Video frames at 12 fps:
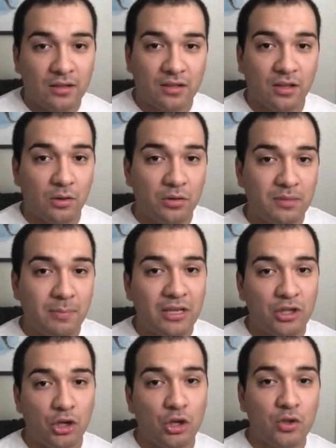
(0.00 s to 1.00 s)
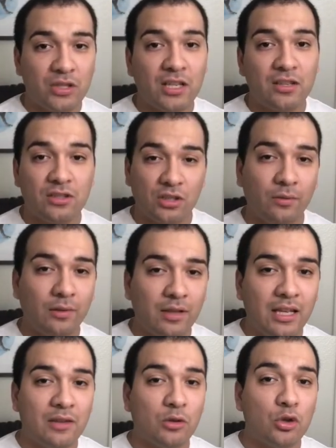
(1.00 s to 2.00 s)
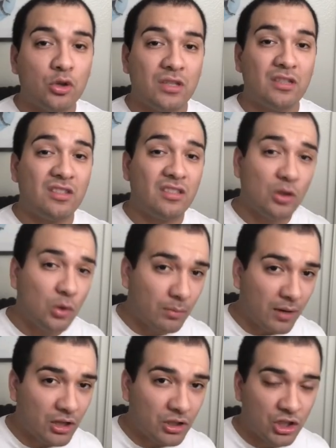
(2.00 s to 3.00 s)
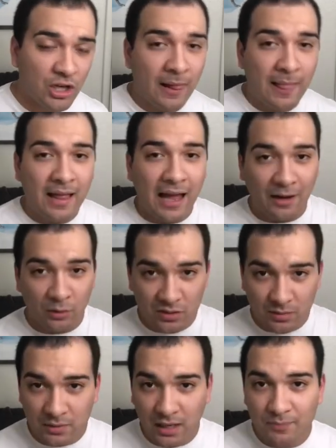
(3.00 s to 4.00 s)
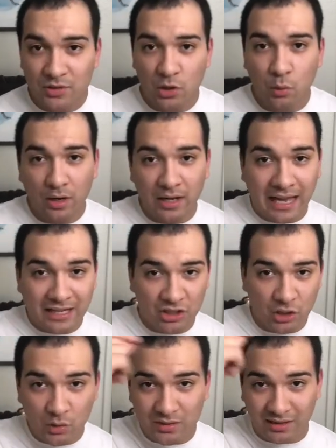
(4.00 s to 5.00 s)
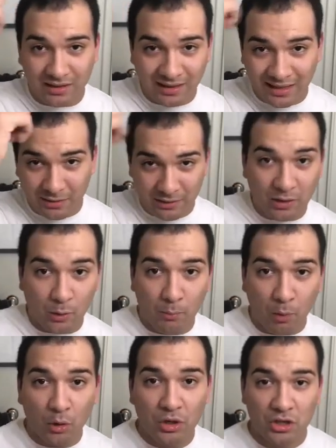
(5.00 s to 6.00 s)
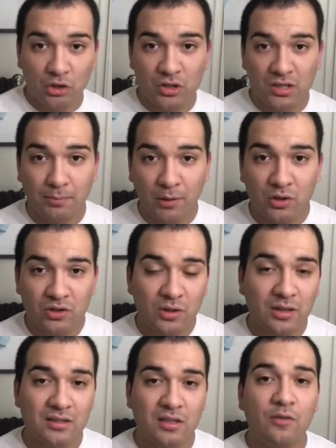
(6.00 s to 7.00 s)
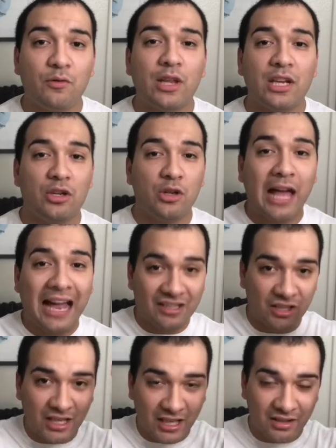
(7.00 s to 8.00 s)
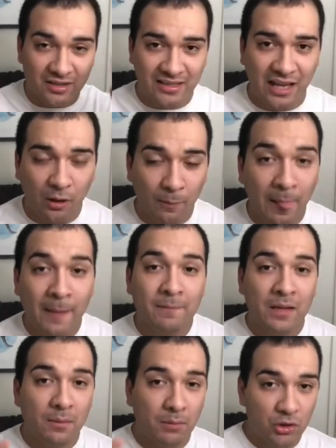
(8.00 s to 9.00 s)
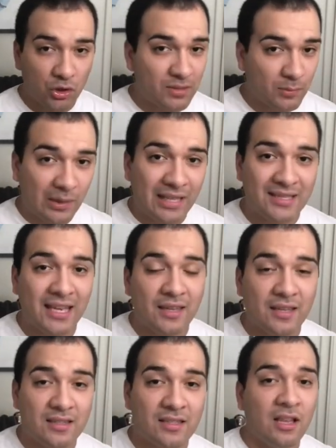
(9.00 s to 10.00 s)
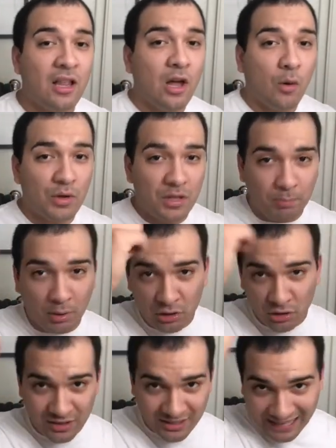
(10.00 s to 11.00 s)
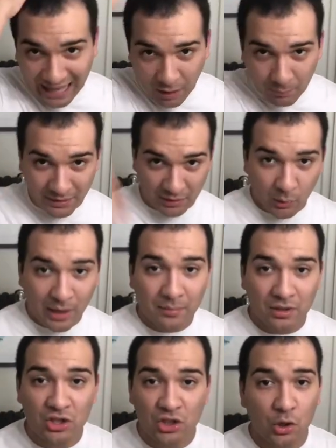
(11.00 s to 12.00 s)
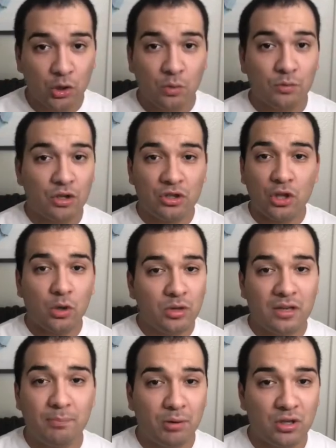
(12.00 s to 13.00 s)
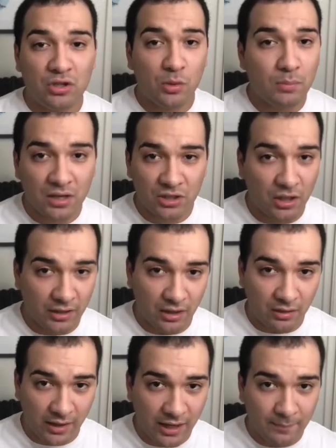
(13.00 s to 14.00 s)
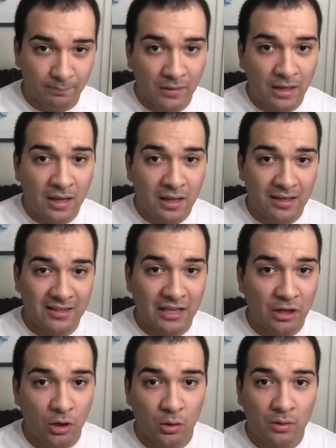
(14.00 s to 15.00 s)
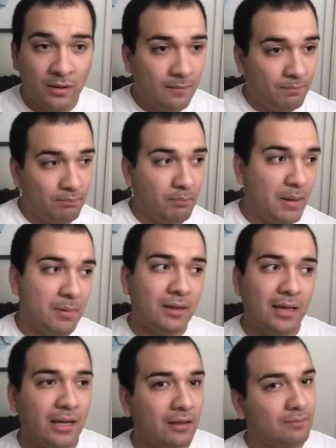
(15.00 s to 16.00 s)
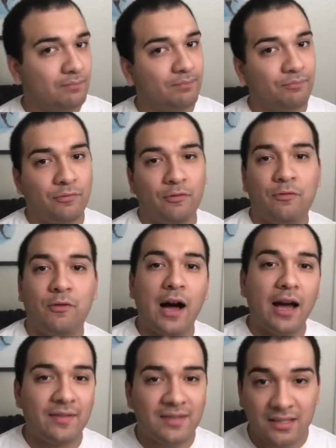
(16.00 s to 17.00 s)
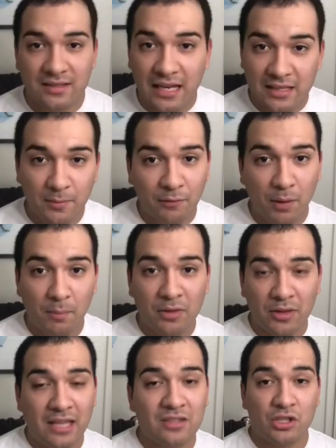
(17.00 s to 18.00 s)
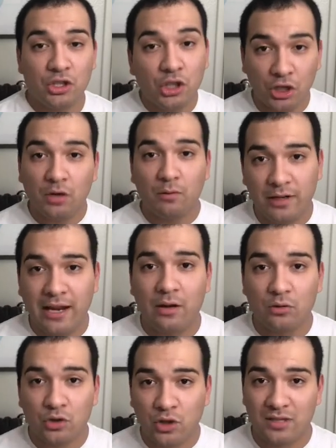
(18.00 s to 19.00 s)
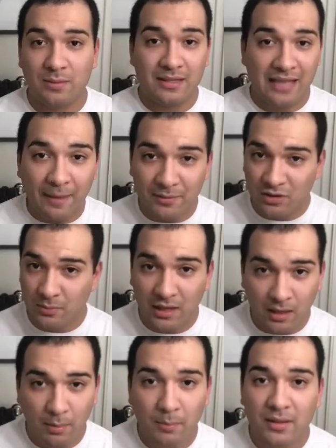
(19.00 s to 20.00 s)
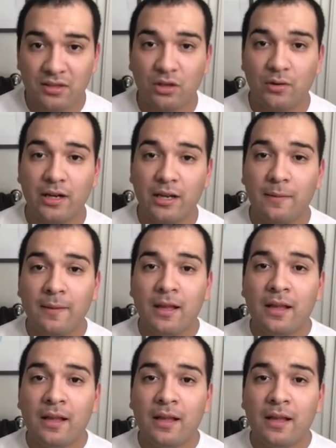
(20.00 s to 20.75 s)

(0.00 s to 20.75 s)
So just make sure you use it conservatively and don't use it too much. I know sometimes you want to actually use a little, more than you're supposed to because you feel like you're not actually getting the scalp. But trust me when I say this, when you put on your scalp, like the way I'm gonna show you, there's no need to put too much on it, alright? Because I know maybe like 5-6 days before the month ends, you're gonna run out. Trust me, this happened to me a couple months already.